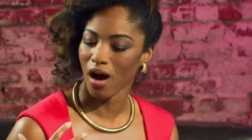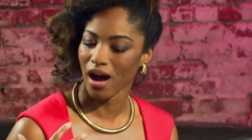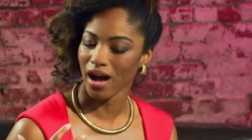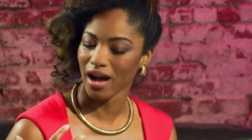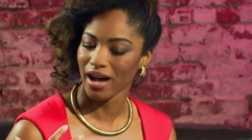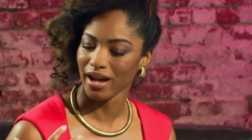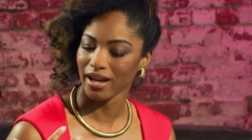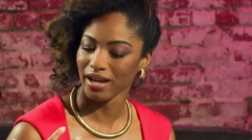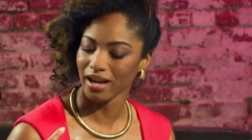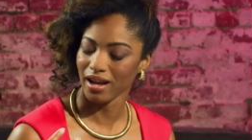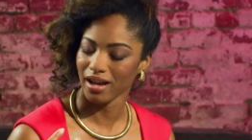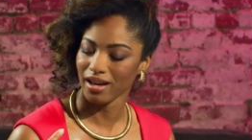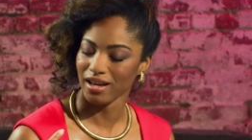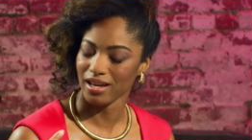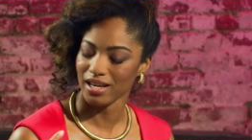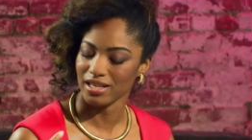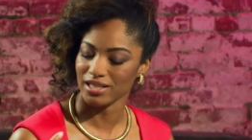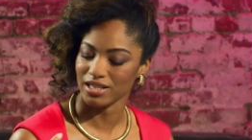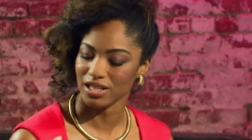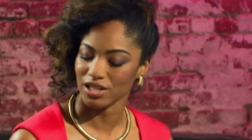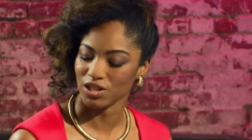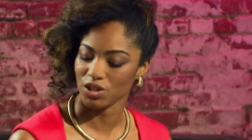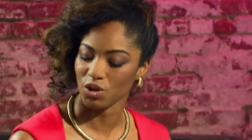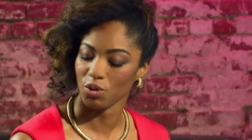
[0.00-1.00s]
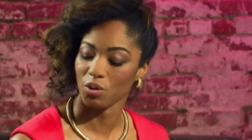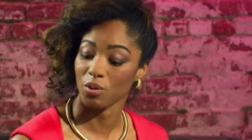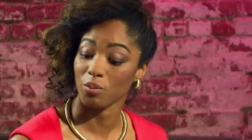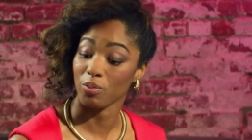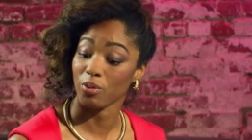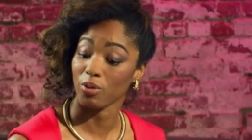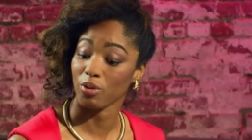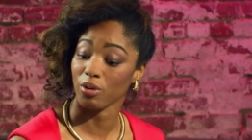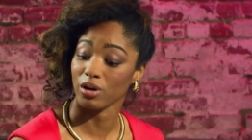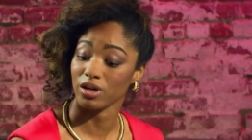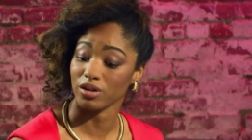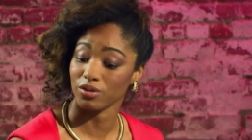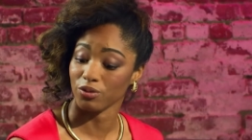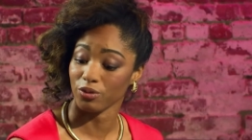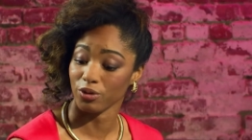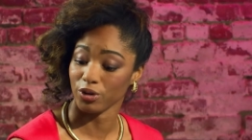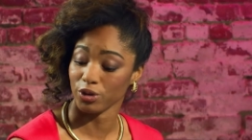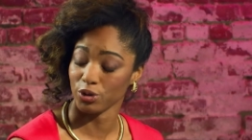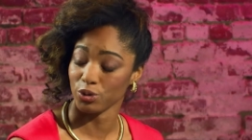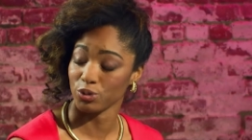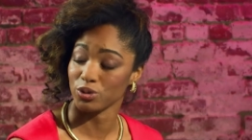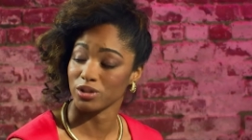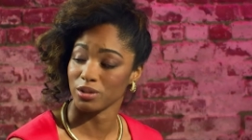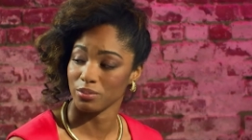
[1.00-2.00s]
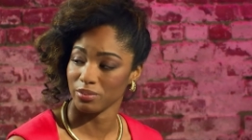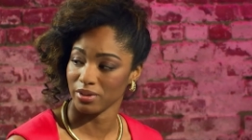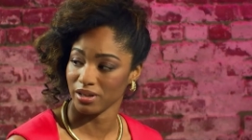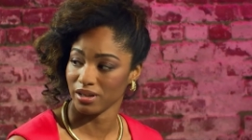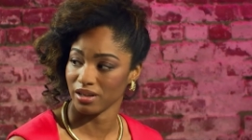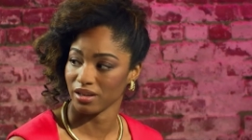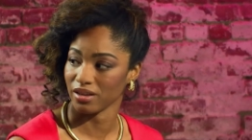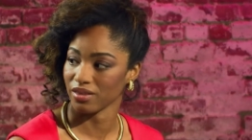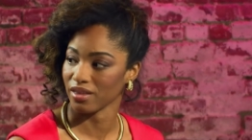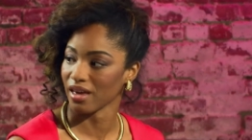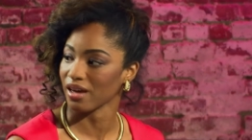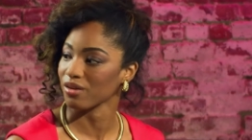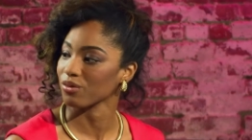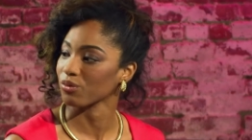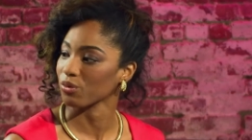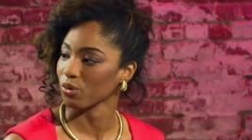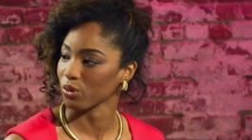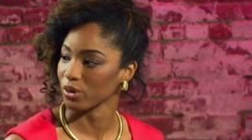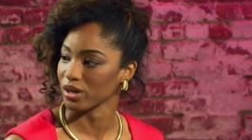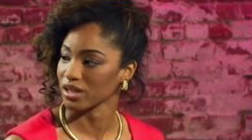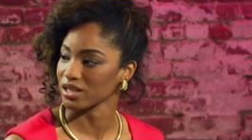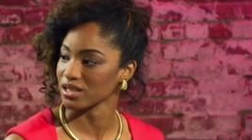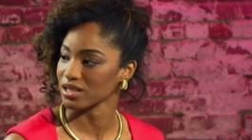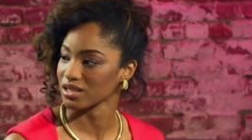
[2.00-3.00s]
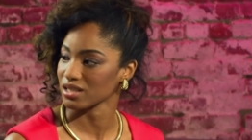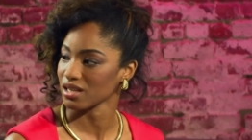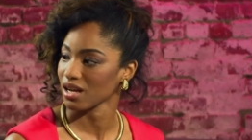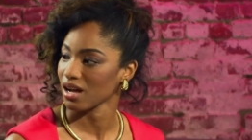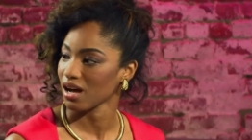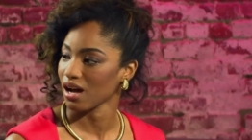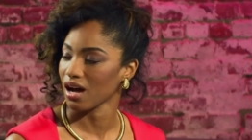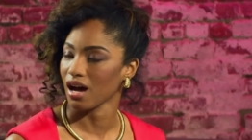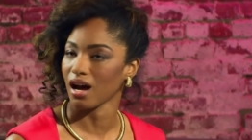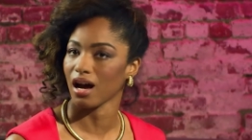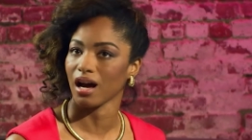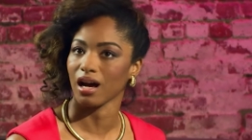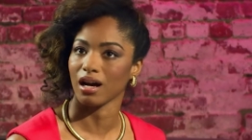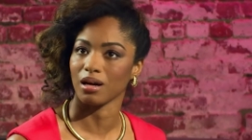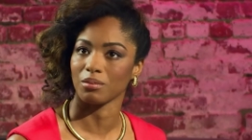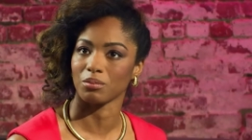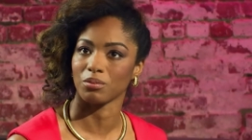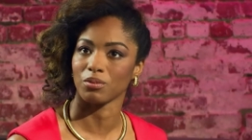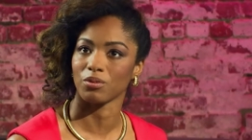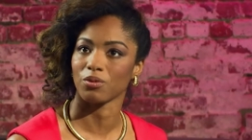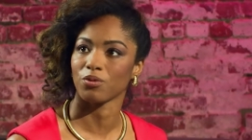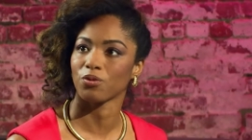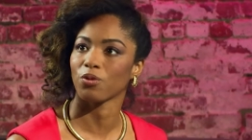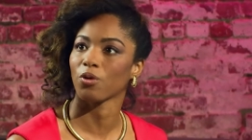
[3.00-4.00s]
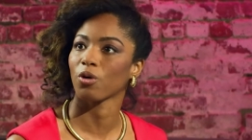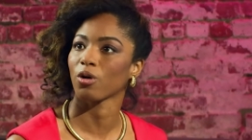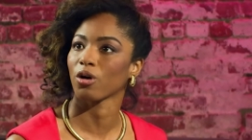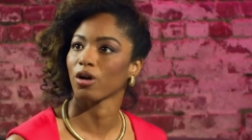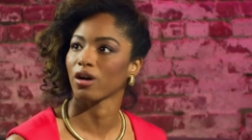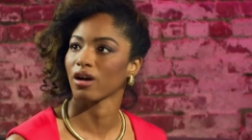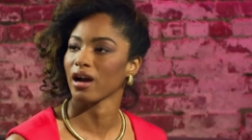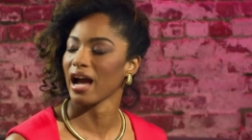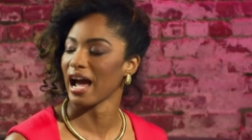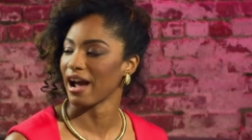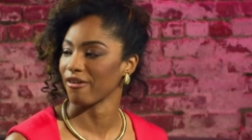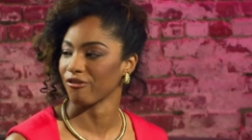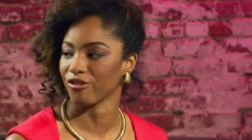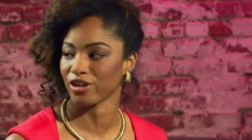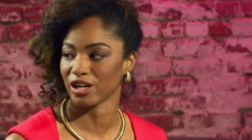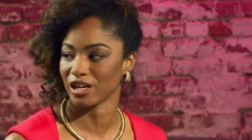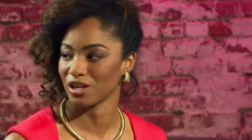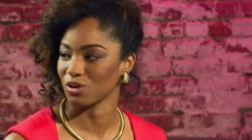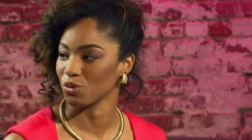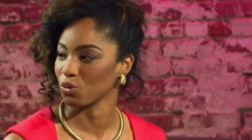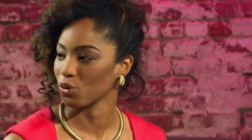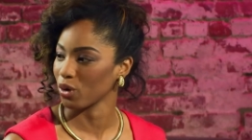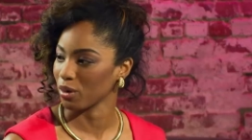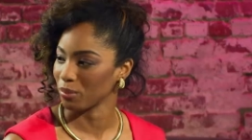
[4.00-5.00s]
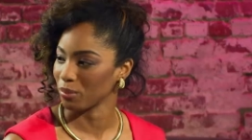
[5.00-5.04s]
why is it so important for you to be that voice for African